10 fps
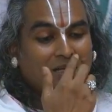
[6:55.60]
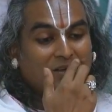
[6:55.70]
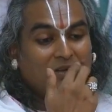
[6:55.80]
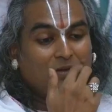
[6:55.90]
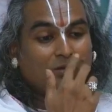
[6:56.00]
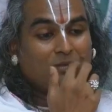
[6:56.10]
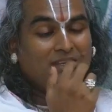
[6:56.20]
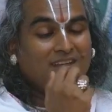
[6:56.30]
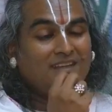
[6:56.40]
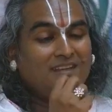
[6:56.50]

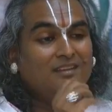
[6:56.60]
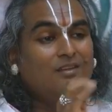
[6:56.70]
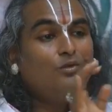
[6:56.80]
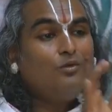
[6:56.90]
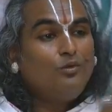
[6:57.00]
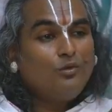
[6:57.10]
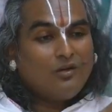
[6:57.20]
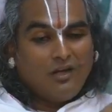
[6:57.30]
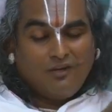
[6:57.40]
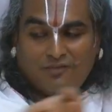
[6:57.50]
Rukmini, you look
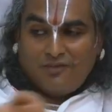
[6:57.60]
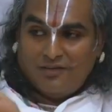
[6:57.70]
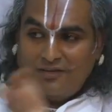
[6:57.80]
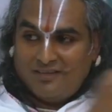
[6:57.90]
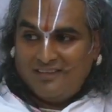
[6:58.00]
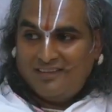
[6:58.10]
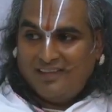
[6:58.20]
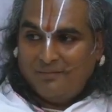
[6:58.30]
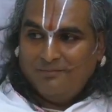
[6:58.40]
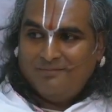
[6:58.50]
after
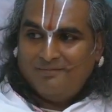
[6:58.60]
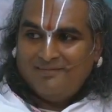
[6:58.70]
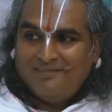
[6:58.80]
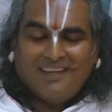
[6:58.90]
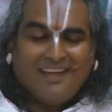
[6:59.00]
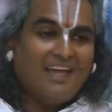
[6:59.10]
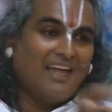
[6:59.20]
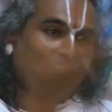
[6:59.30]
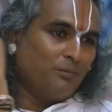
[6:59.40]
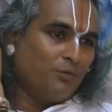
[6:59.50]
them, I
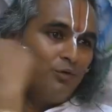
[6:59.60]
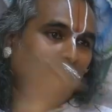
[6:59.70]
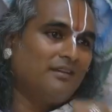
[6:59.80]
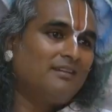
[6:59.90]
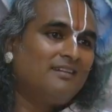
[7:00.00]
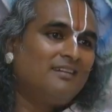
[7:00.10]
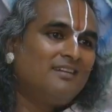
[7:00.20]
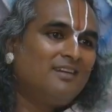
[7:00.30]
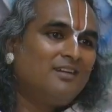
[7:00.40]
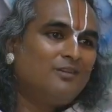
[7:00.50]
am going
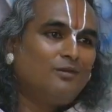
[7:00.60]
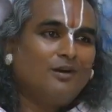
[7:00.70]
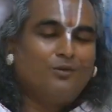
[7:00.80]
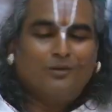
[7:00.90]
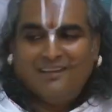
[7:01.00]
to Lahore.